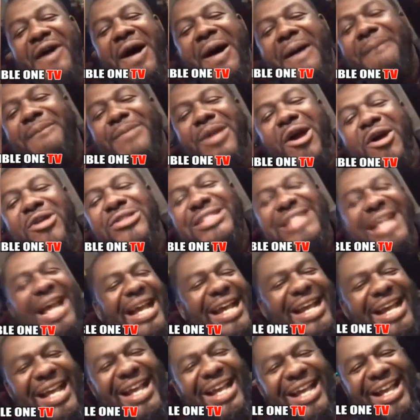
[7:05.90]
Okay, I like
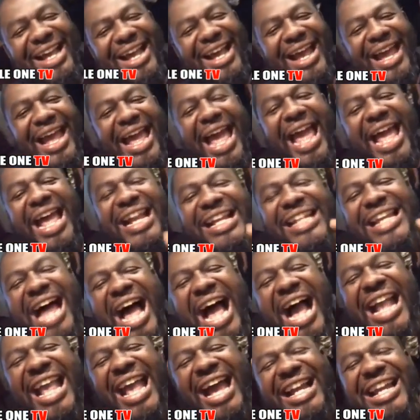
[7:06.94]
that question.
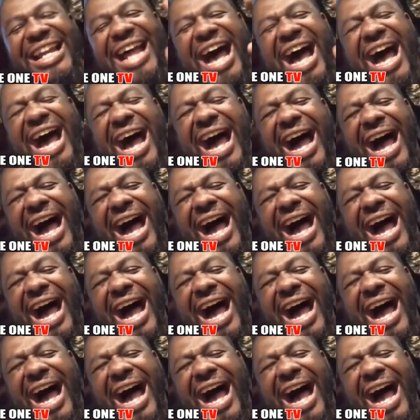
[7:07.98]
So,